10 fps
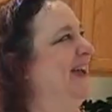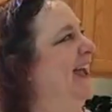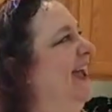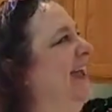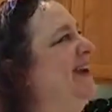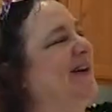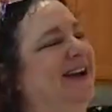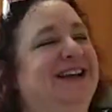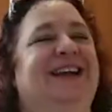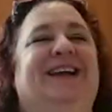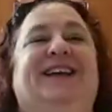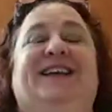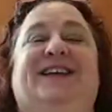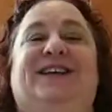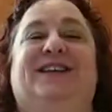Anyway,
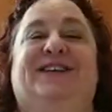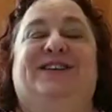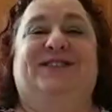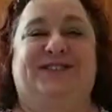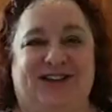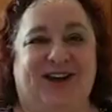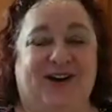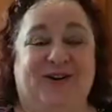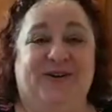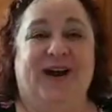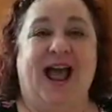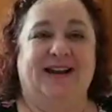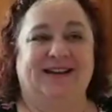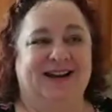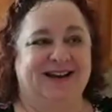so how
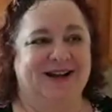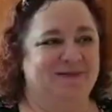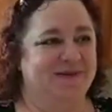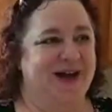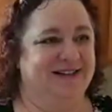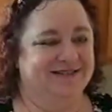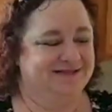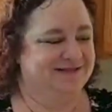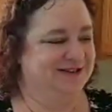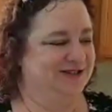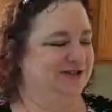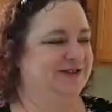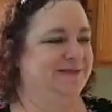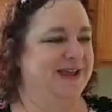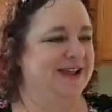did I come about
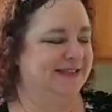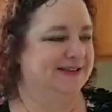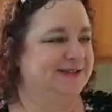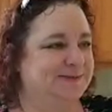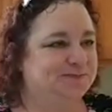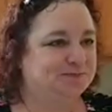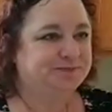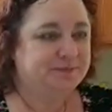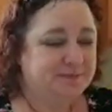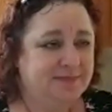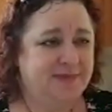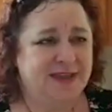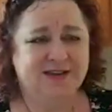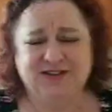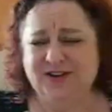to make this?
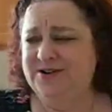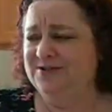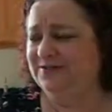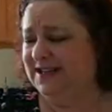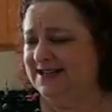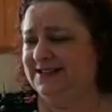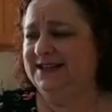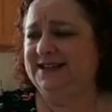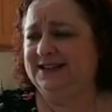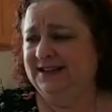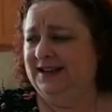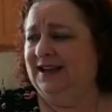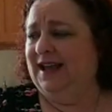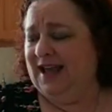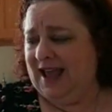So lately,
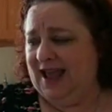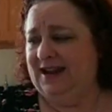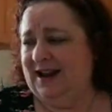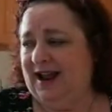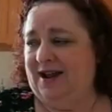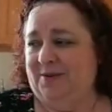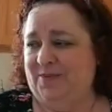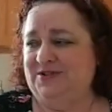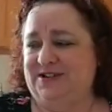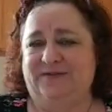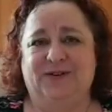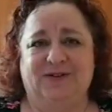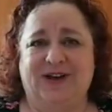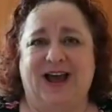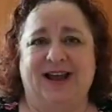And most of you
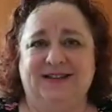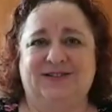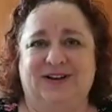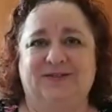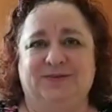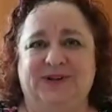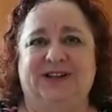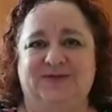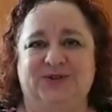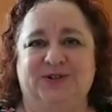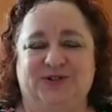guys on We Love Jewish